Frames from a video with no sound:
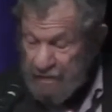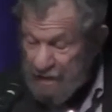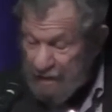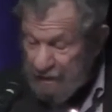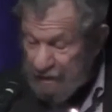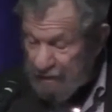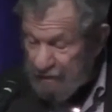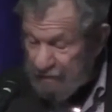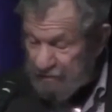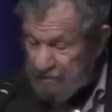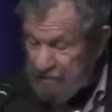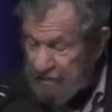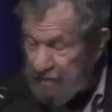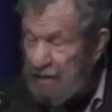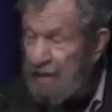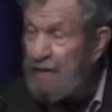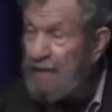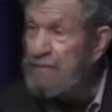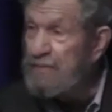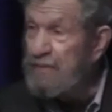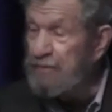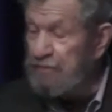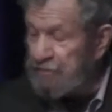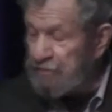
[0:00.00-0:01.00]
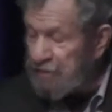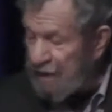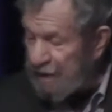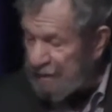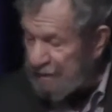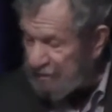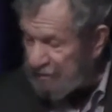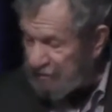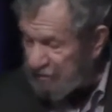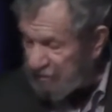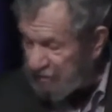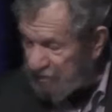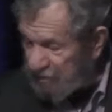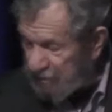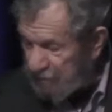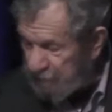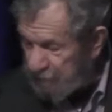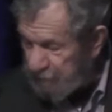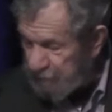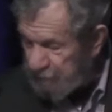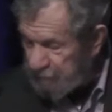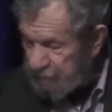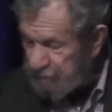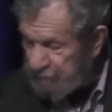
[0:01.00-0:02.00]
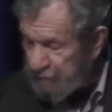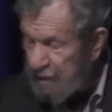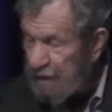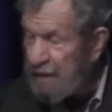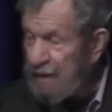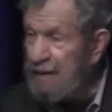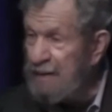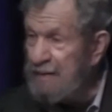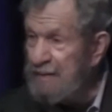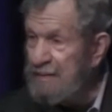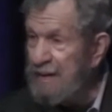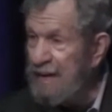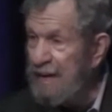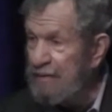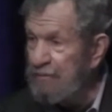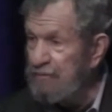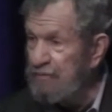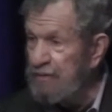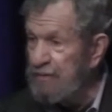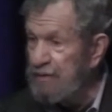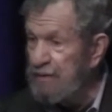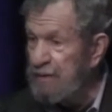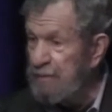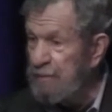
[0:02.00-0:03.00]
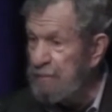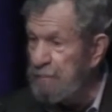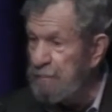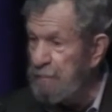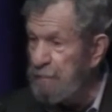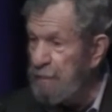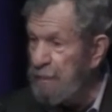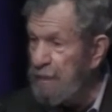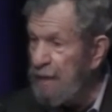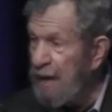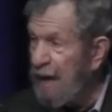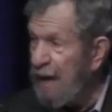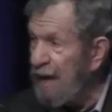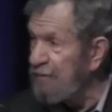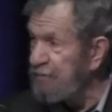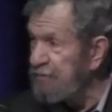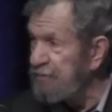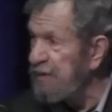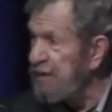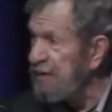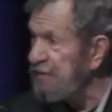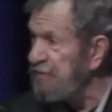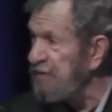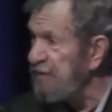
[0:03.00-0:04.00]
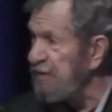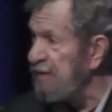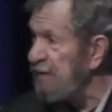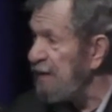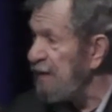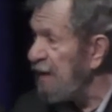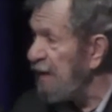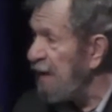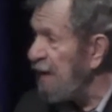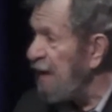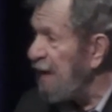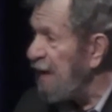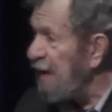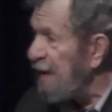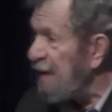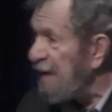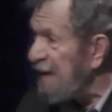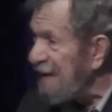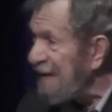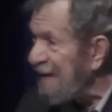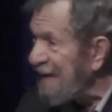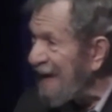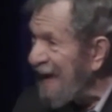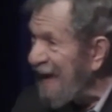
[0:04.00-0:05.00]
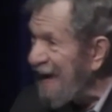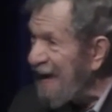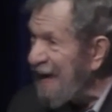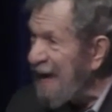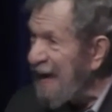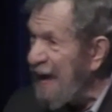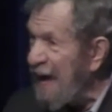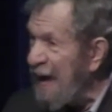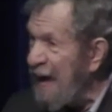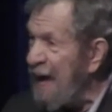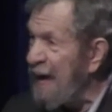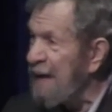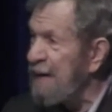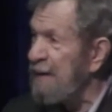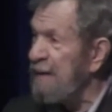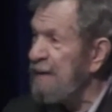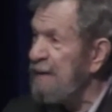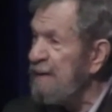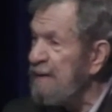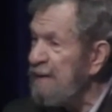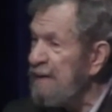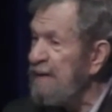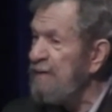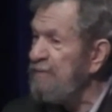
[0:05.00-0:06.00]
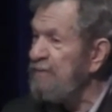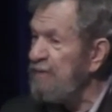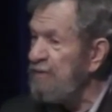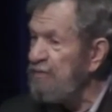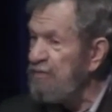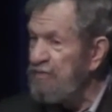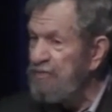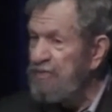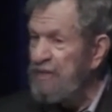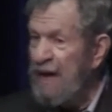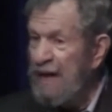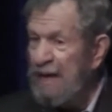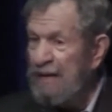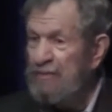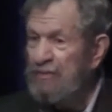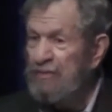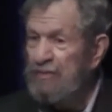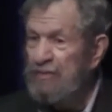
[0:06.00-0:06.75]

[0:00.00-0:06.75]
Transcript: is that the rents in Denver have risen at an even faster